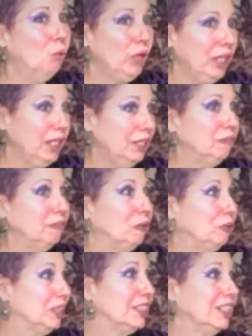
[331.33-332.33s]
we
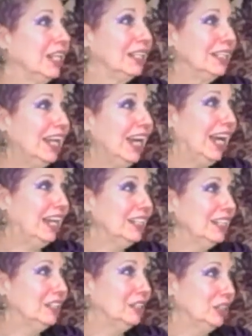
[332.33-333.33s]
focused on that
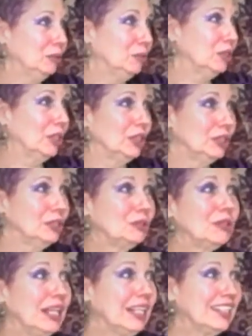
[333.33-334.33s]
because it was our
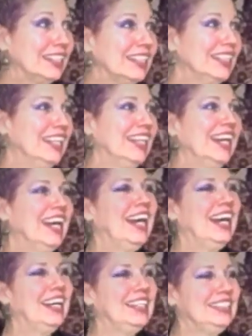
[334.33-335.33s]
strength.
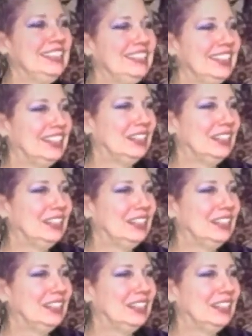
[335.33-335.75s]
And